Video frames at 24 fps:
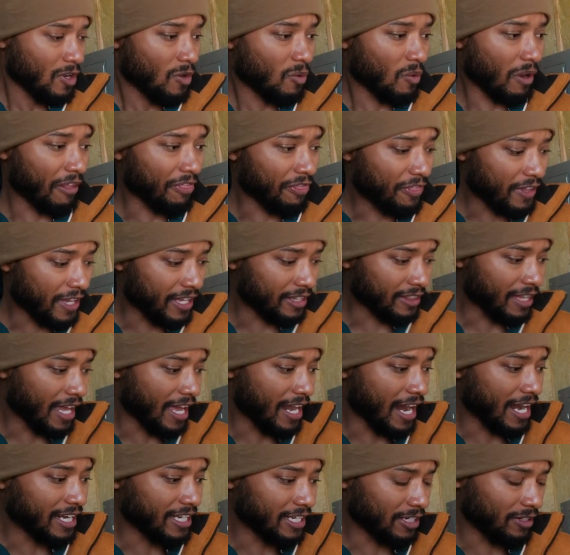One thing
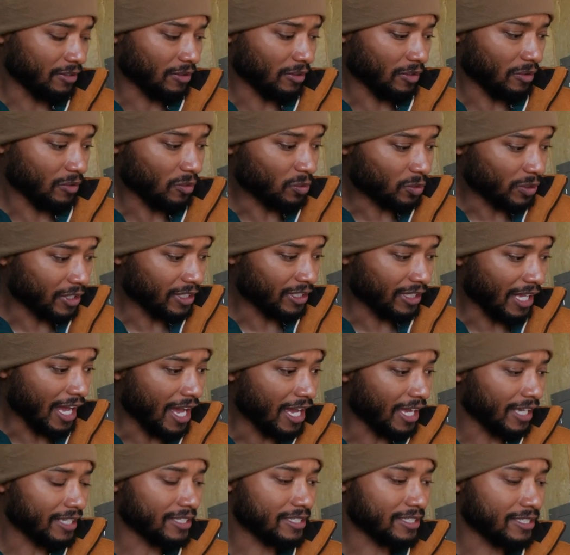that I didn't
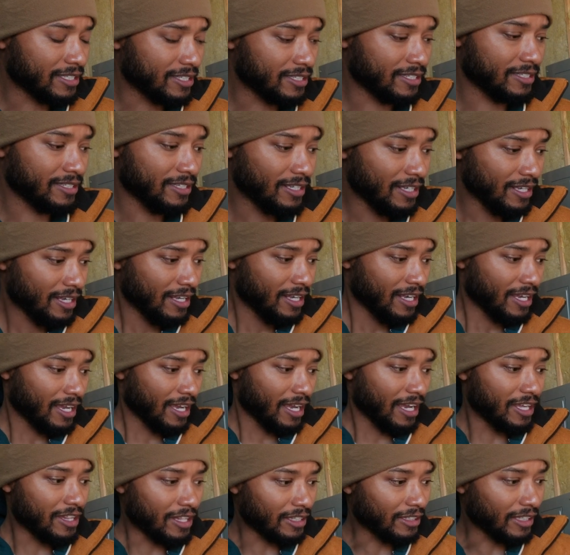realize,
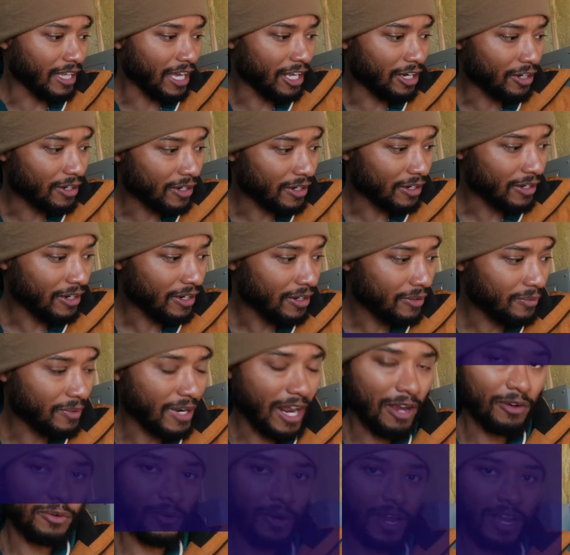and then later when
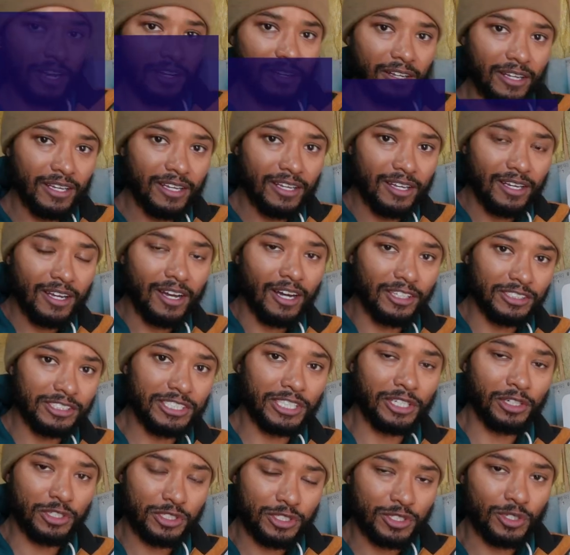I read on
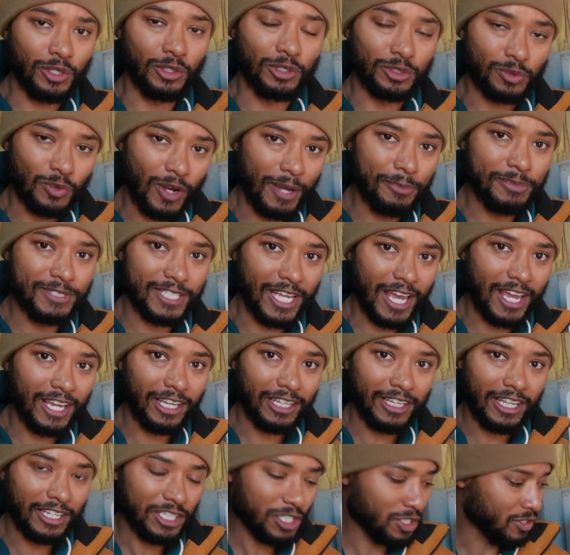Signature Solar's
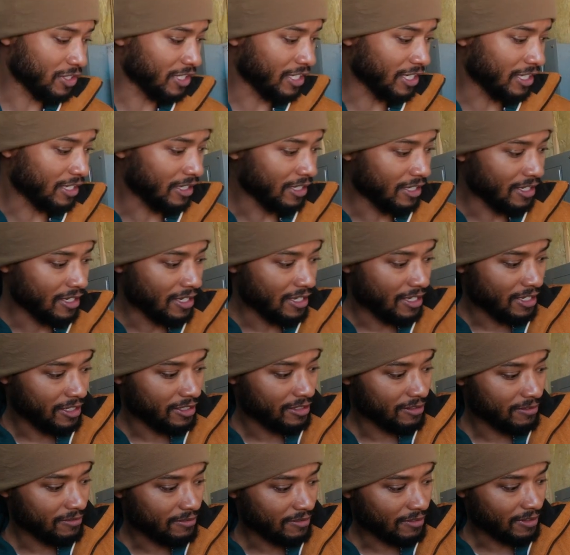website, that you need
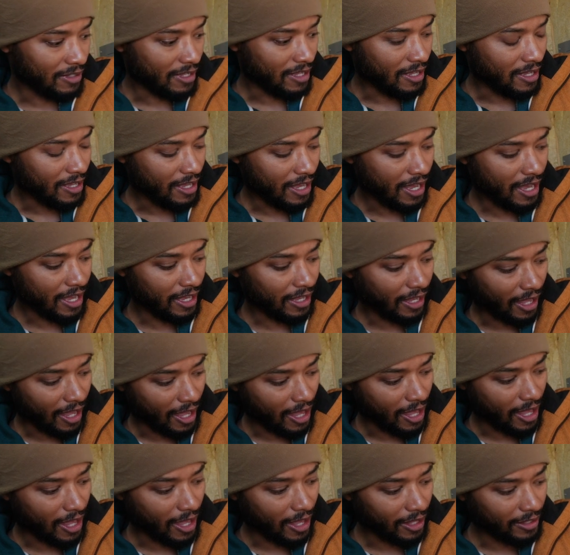
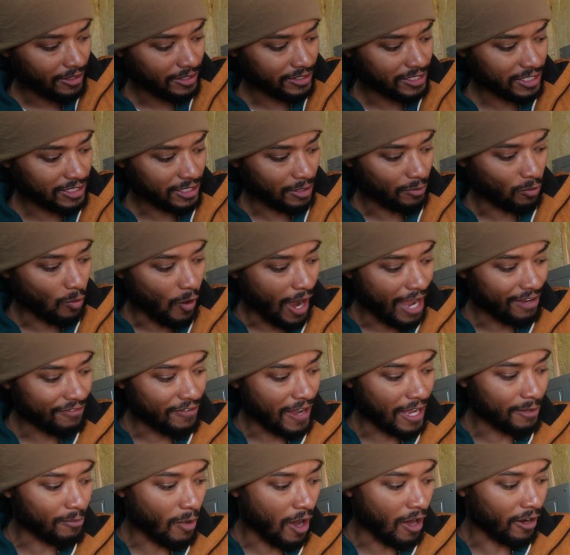this is a
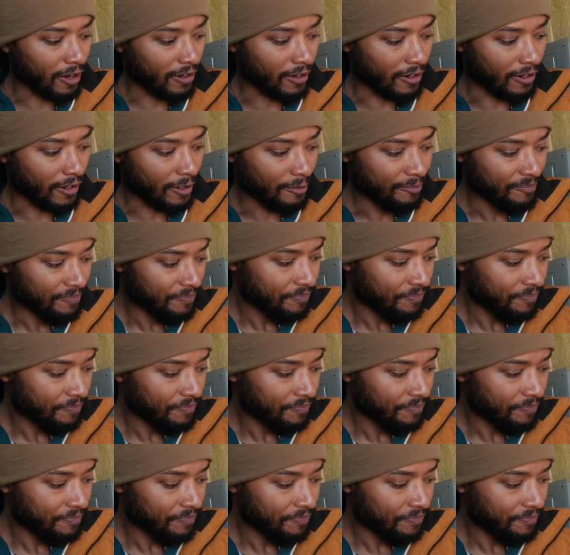Wi-Fi monitor.